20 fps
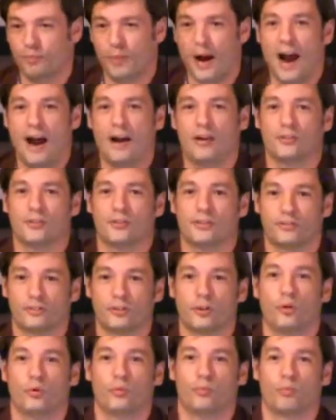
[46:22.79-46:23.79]
piles
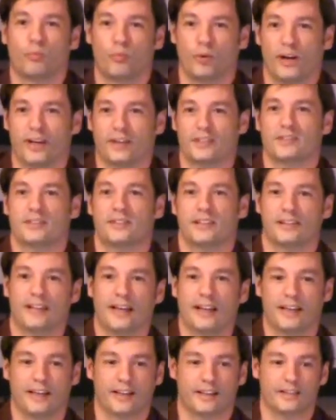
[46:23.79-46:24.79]
of gold bricks
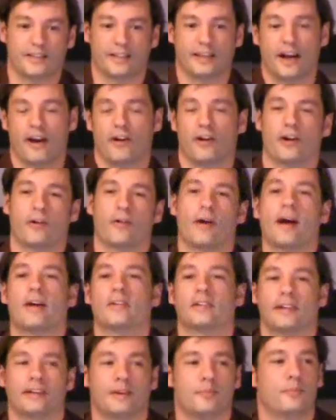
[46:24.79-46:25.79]
that they get to carry
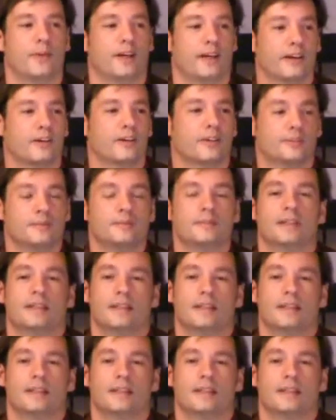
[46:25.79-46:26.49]
around get bigger.